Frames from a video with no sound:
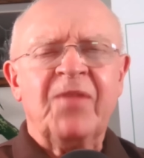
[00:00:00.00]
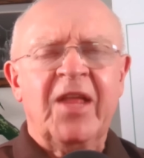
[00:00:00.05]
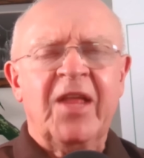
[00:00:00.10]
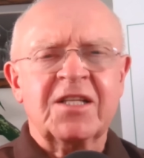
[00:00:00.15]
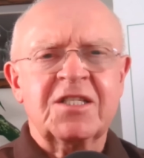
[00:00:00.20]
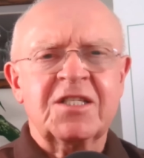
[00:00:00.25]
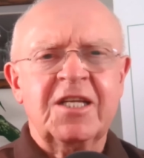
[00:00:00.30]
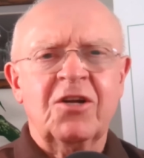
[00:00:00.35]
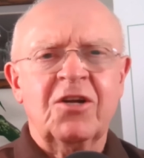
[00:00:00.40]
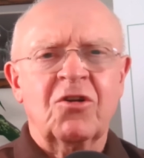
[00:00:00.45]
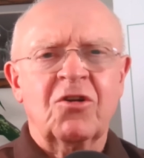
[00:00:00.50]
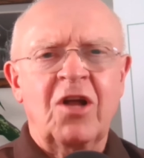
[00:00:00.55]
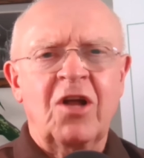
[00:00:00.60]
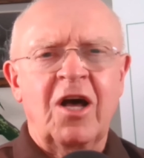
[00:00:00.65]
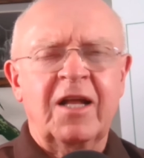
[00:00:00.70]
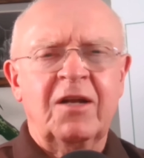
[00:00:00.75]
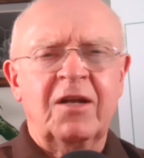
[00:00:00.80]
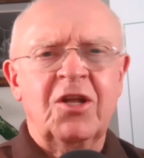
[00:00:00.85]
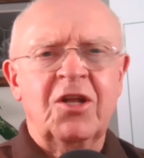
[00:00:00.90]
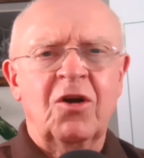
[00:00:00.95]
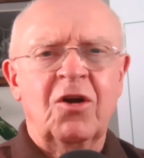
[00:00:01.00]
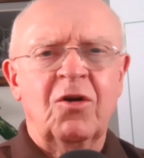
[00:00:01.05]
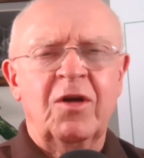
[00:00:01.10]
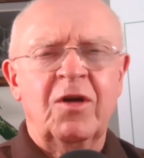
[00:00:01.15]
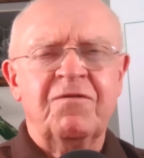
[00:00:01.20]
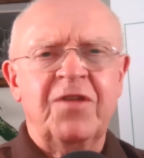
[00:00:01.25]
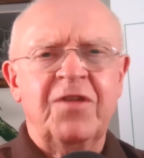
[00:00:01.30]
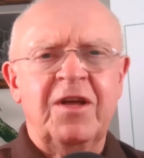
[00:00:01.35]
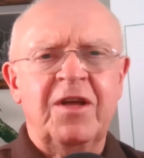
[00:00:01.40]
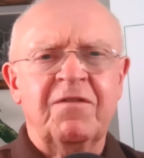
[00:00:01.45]
and see or not, you know,
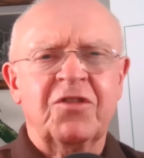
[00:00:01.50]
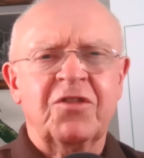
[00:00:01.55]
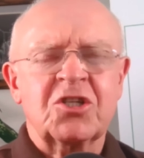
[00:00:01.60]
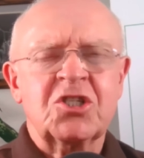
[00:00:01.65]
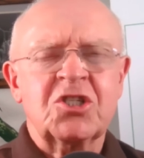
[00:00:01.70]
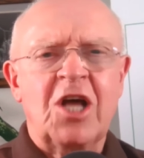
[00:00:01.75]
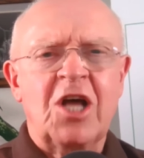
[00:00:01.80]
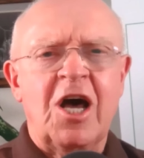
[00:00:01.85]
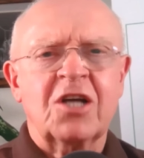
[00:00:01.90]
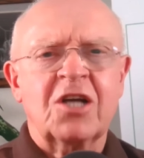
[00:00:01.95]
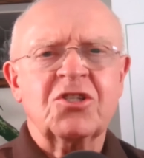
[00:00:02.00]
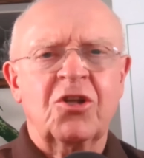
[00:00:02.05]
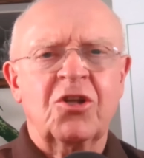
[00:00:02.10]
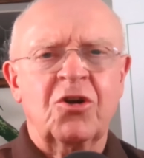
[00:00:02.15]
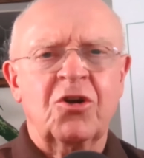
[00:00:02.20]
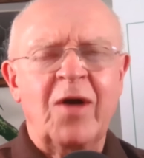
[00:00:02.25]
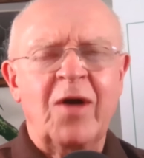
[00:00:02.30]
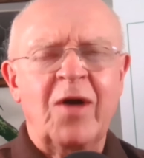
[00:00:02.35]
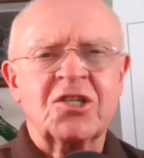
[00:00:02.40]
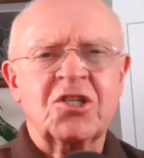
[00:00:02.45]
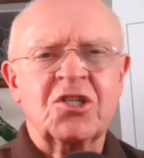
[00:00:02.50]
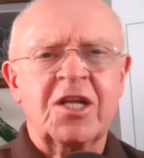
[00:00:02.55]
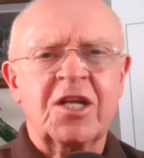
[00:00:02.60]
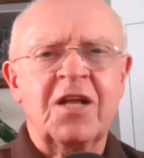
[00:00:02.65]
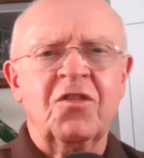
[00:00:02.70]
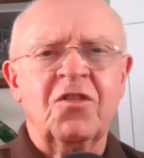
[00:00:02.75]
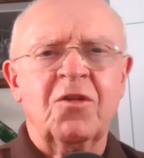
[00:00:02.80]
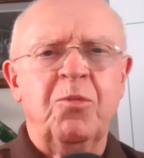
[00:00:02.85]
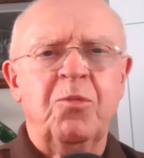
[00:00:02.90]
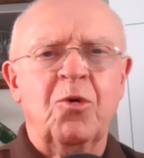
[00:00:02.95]
if, if the stocks that are actually
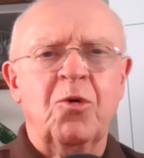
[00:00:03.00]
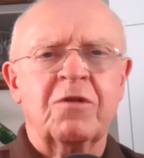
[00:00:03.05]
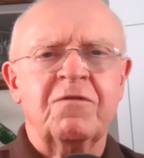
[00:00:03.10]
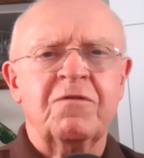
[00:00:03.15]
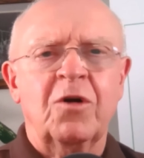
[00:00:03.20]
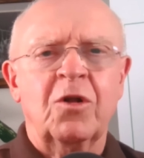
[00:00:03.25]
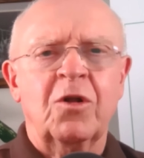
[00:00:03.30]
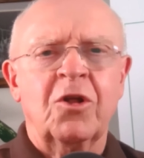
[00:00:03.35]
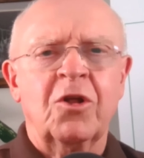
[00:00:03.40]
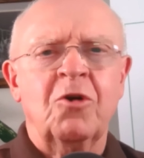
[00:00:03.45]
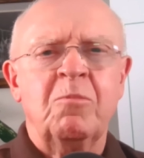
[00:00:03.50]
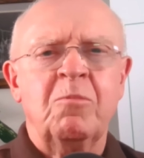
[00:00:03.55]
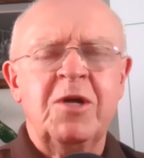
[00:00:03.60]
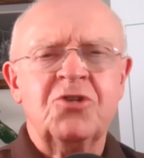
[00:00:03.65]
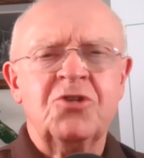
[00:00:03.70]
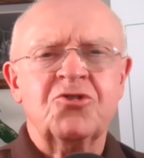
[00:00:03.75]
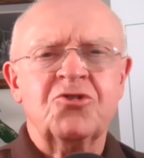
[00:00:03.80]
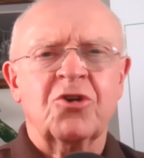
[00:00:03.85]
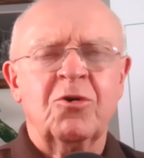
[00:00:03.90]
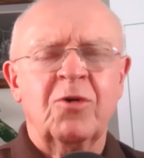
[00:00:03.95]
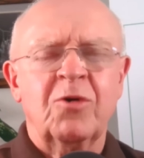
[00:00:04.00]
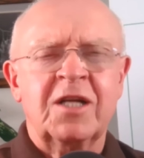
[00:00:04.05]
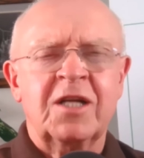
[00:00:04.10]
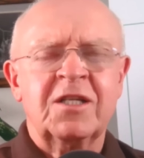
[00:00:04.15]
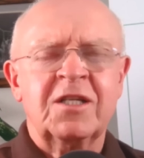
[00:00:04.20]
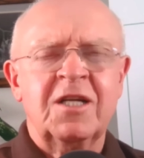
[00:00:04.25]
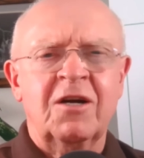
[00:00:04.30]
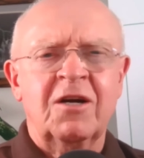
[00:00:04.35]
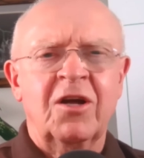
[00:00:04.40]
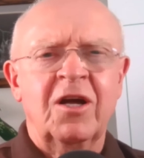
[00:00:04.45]
in the portfolio meet your
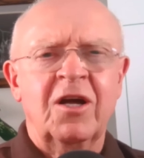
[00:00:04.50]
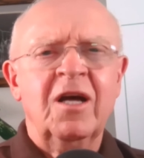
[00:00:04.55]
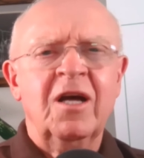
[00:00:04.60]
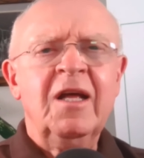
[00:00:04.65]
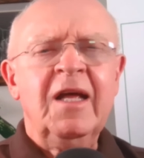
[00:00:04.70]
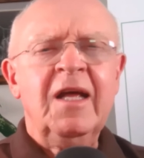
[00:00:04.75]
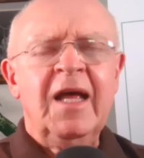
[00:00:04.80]
criteria.